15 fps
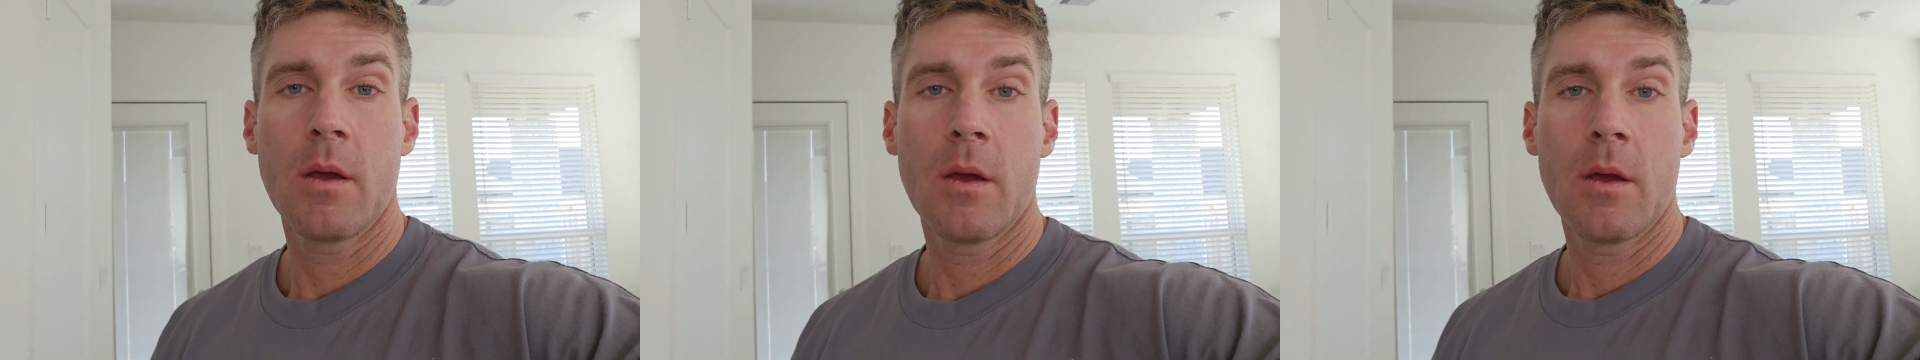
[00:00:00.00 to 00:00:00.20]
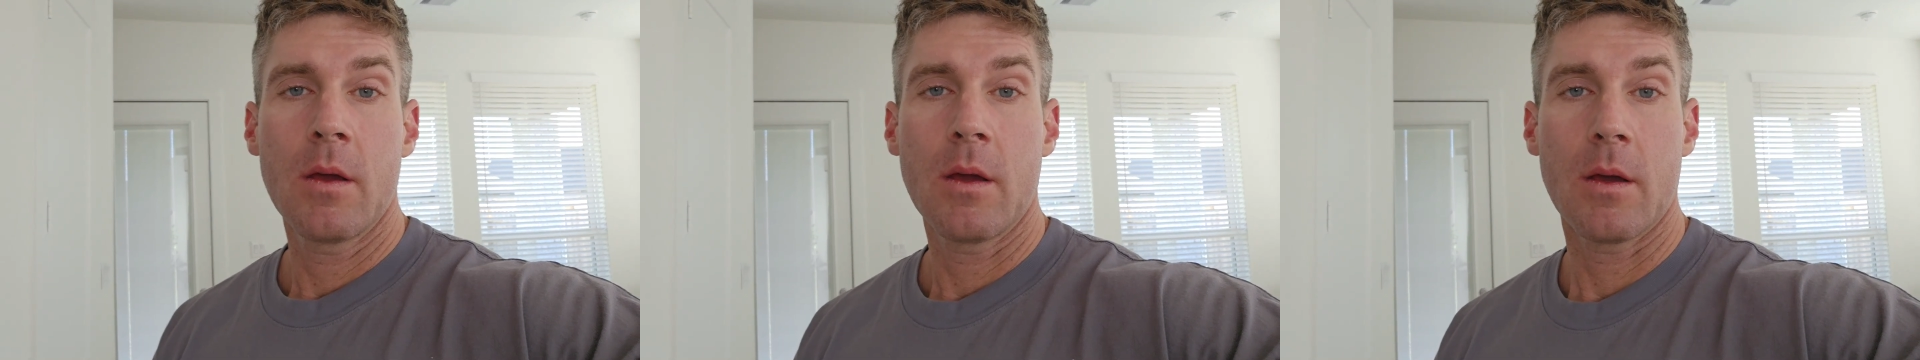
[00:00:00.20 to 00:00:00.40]

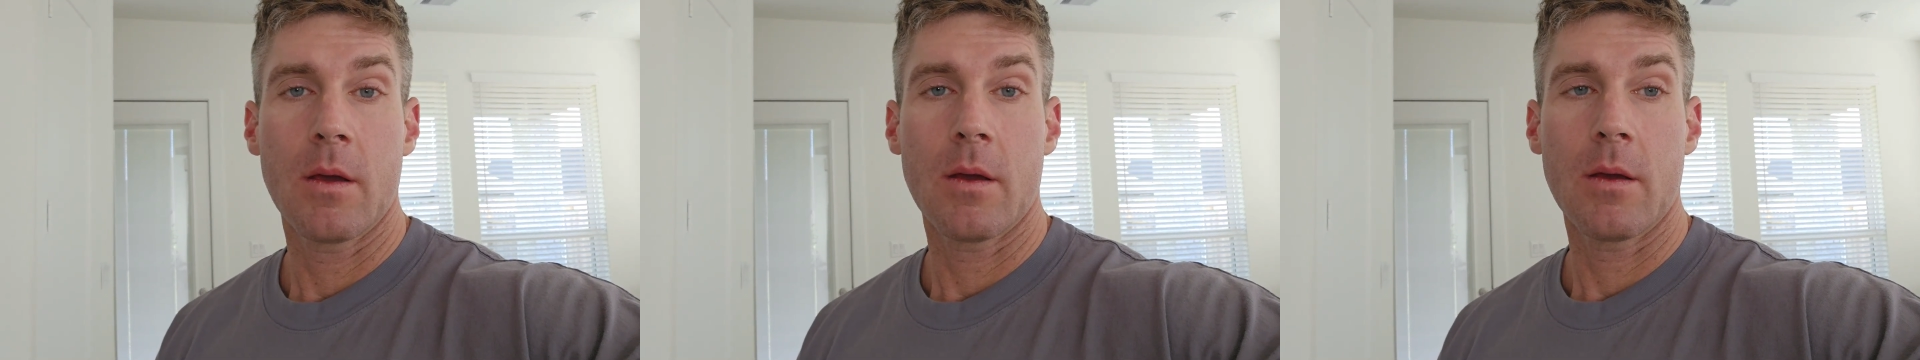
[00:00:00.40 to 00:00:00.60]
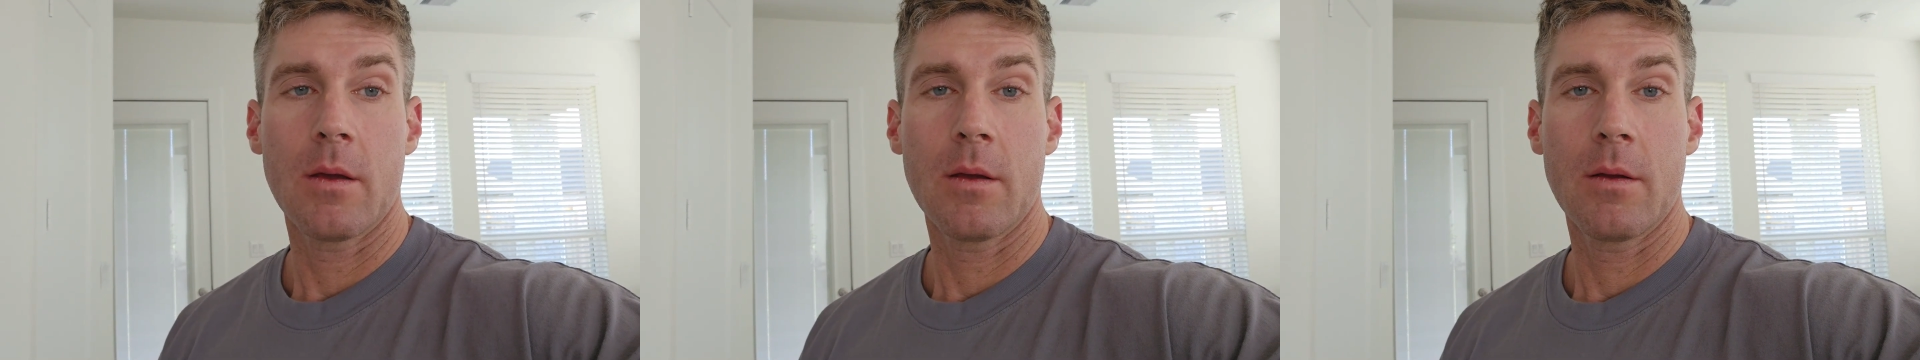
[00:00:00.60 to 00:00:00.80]

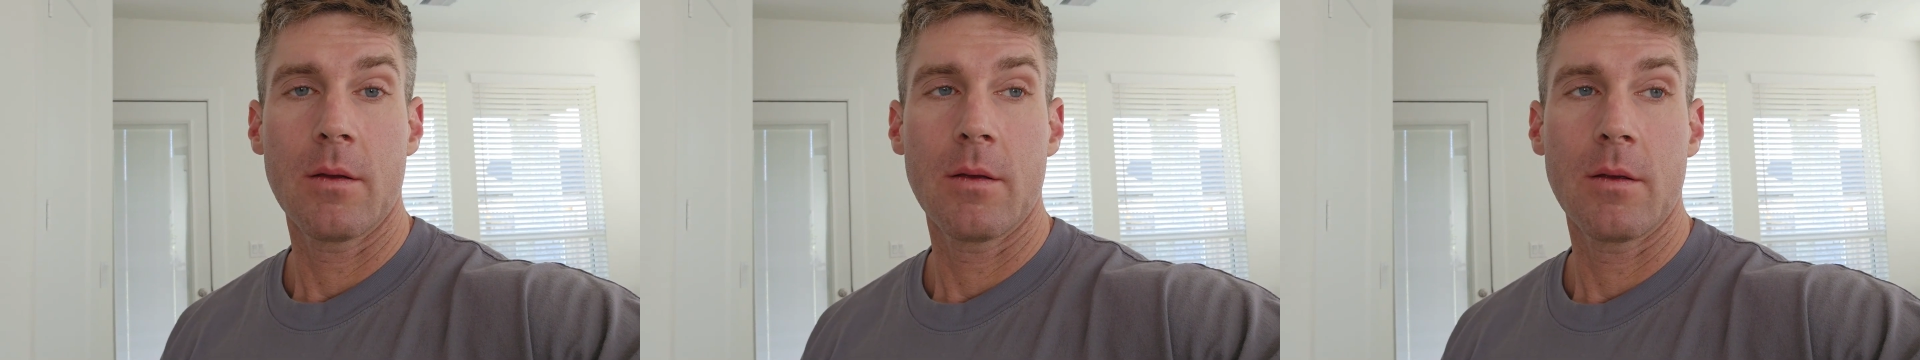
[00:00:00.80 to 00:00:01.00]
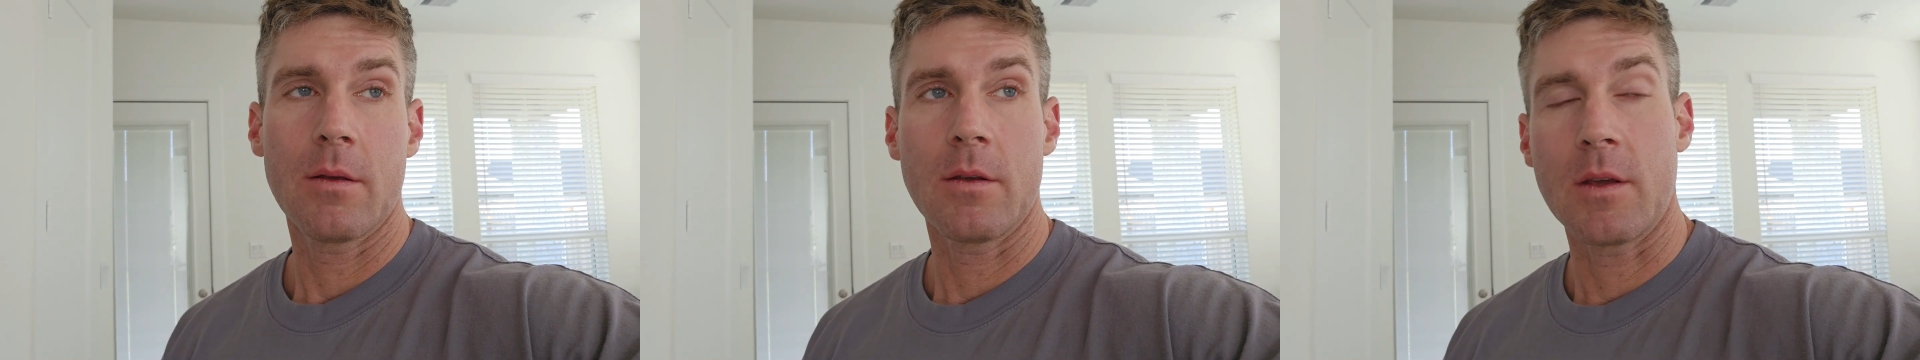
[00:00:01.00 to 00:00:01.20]

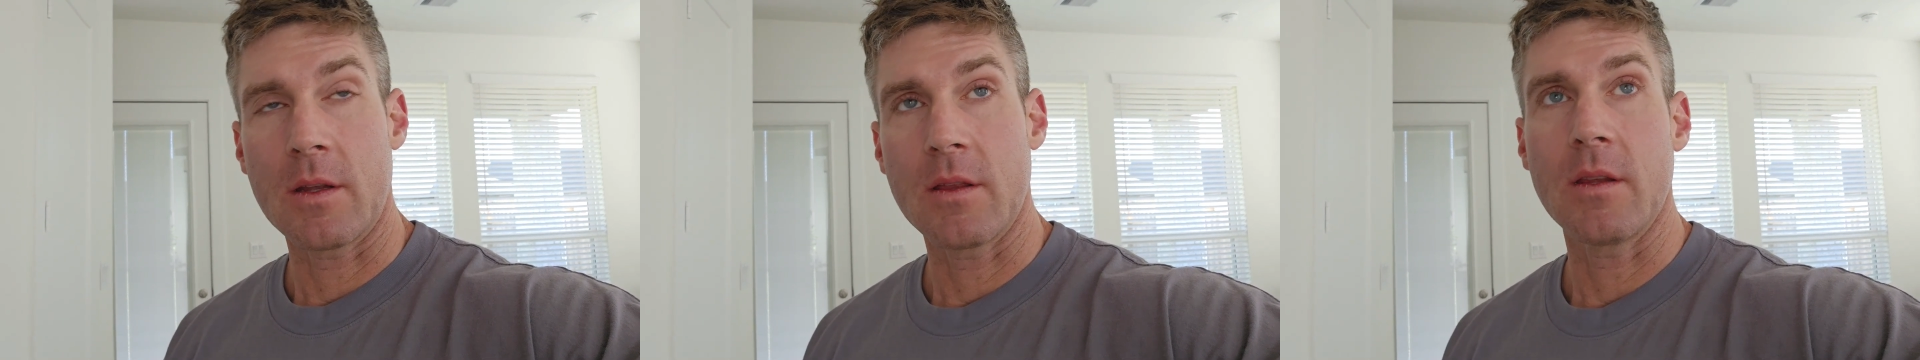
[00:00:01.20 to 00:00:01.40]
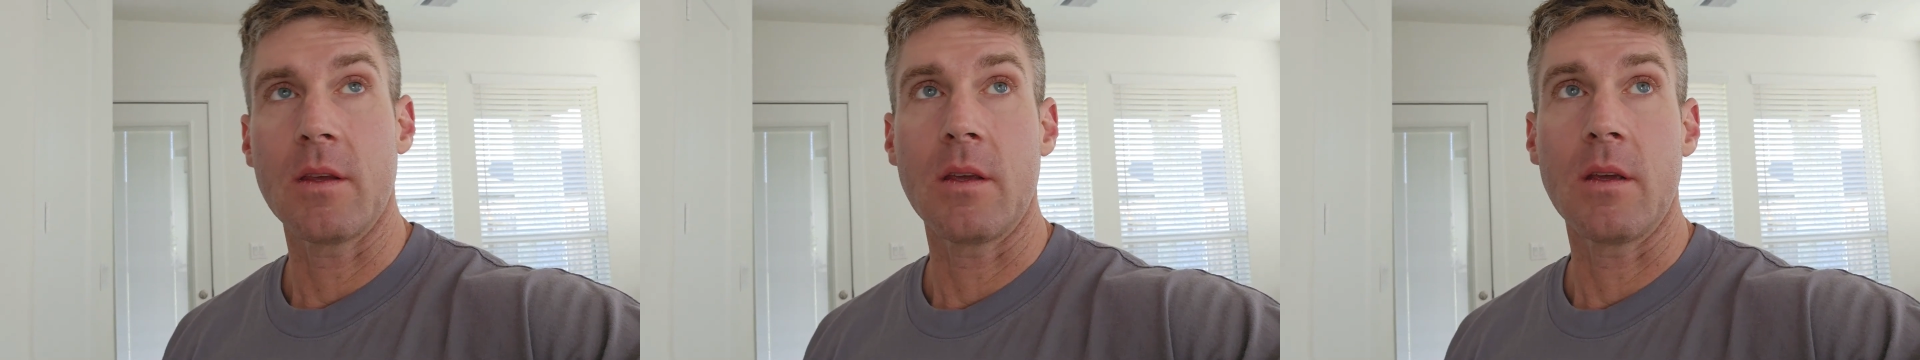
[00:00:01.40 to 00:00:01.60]
you get
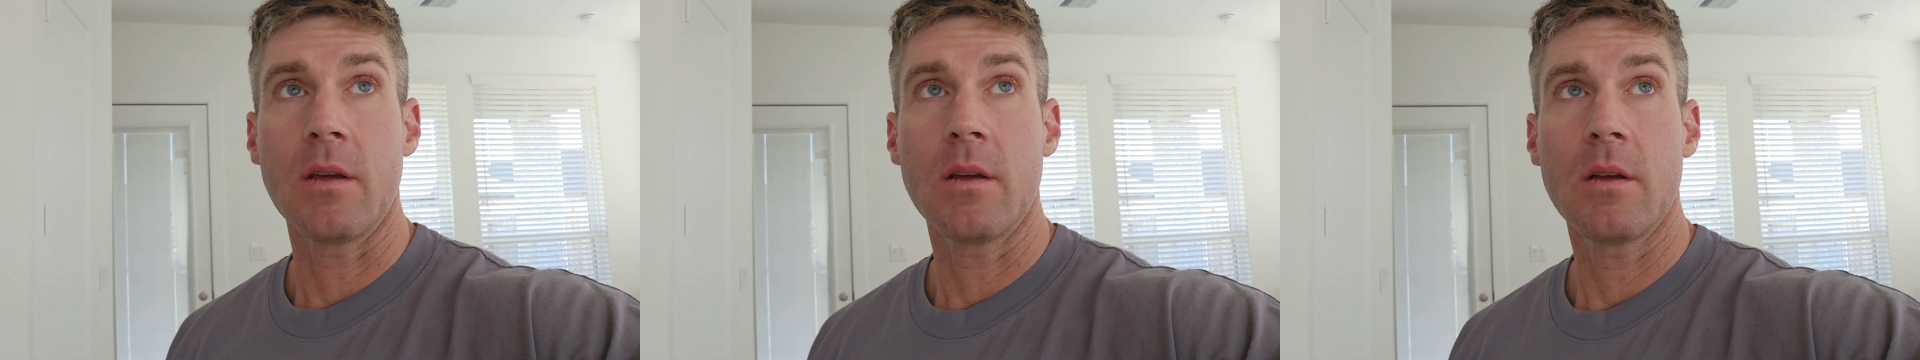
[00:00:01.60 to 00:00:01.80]
the